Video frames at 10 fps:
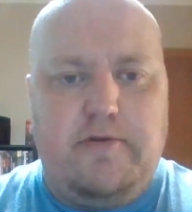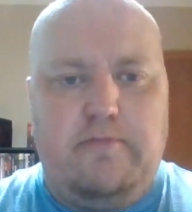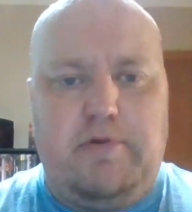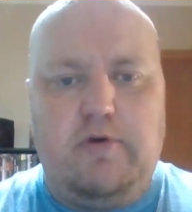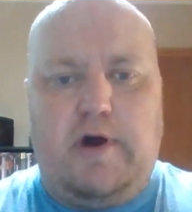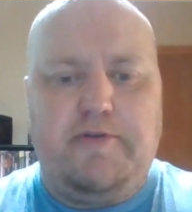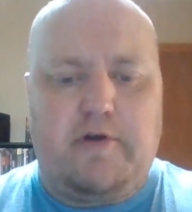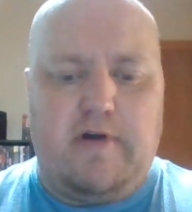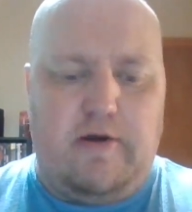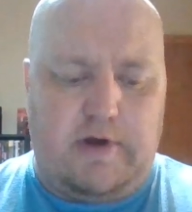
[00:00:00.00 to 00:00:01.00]
Blue
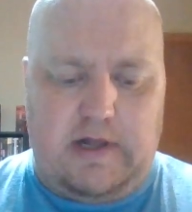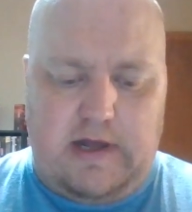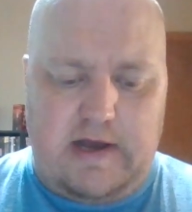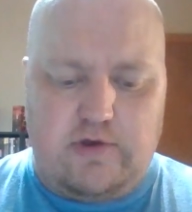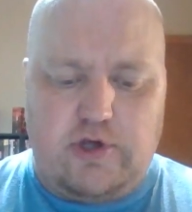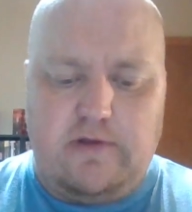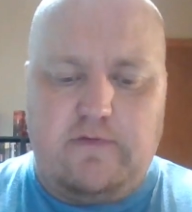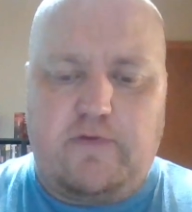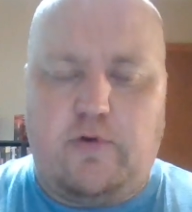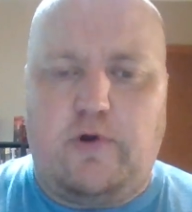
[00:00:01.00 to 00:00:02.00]
Underground collection.
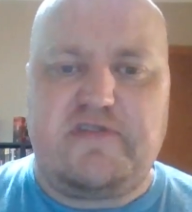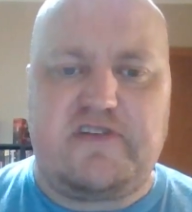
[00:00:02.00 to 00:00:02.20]
Of course,